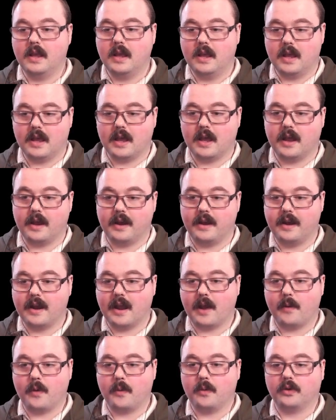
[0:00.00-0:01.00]
And
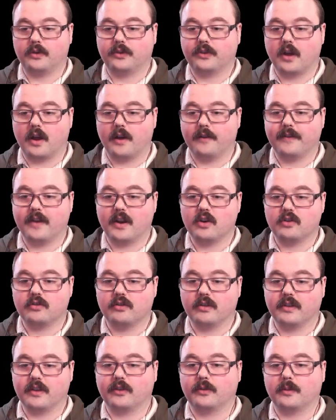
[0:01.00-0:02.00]
now we will start
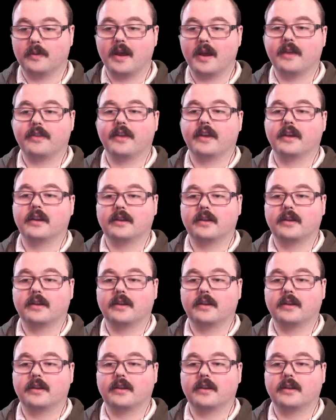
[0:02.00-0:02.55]
venturing this way, I think.